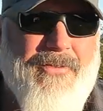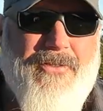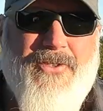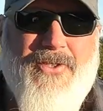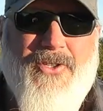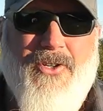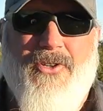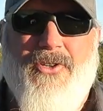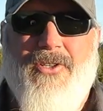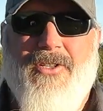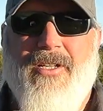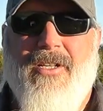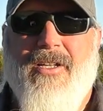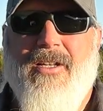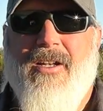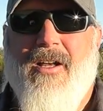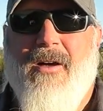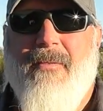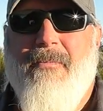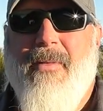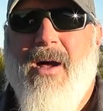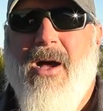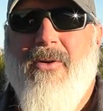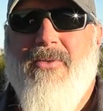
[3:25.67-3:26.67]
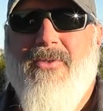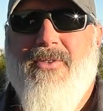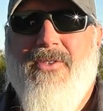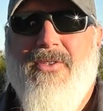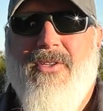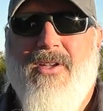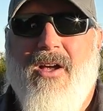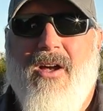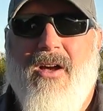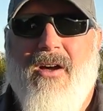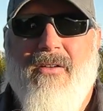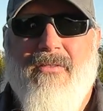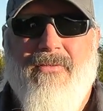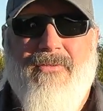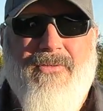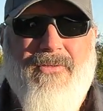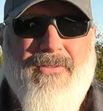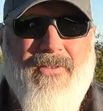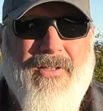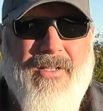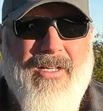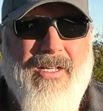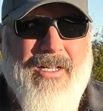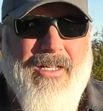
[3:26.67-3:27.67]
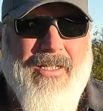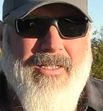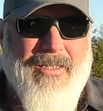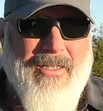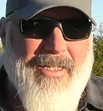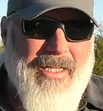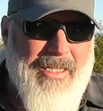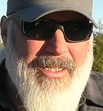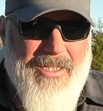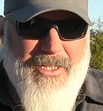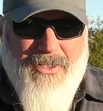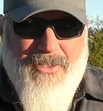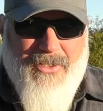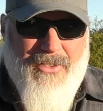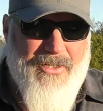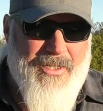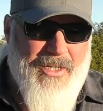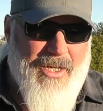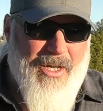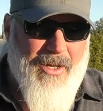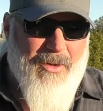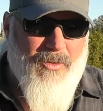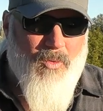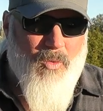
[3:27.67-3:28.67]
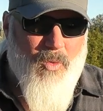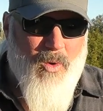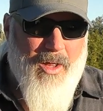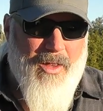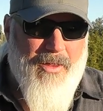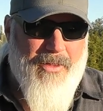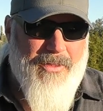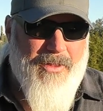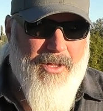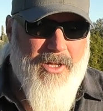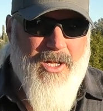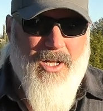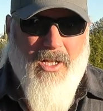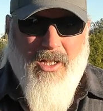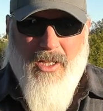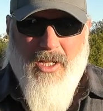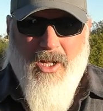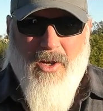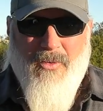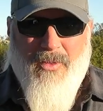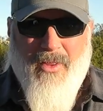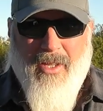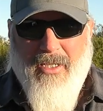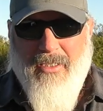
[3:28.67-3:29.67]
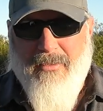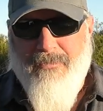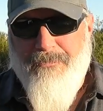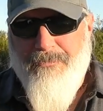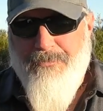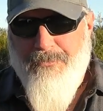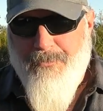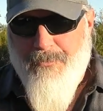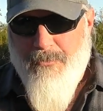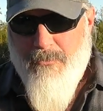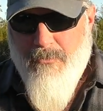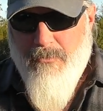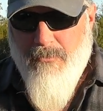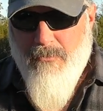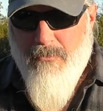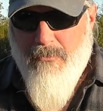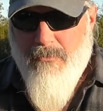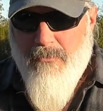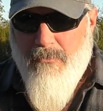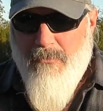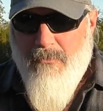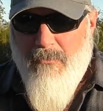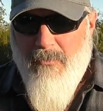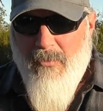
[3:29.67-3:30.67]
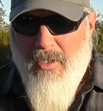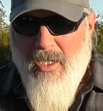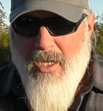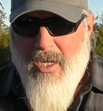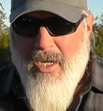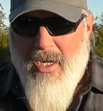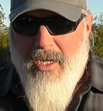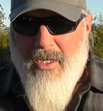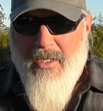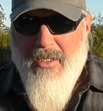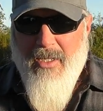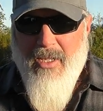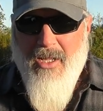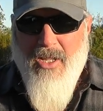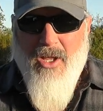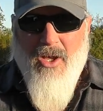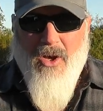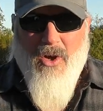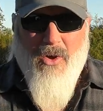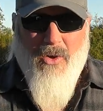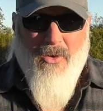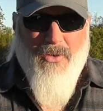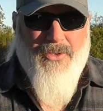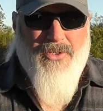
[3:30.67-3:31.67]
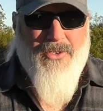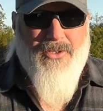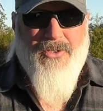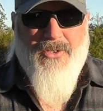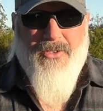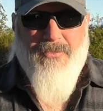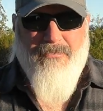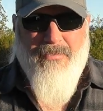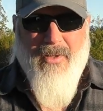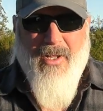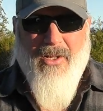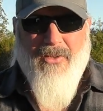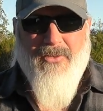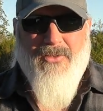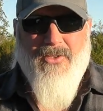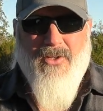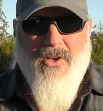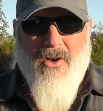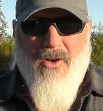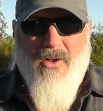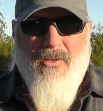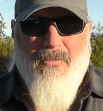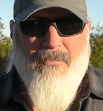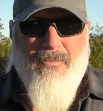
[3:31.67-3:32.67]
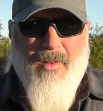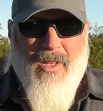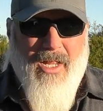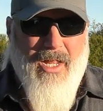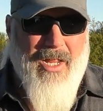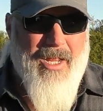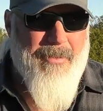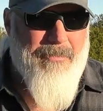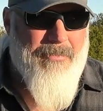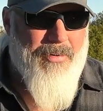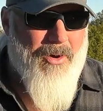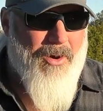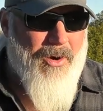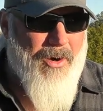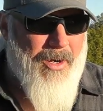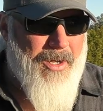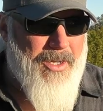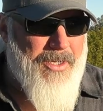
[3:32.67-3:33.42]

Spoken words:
certain amounts of leniency with clothing, holsters, belts all play a part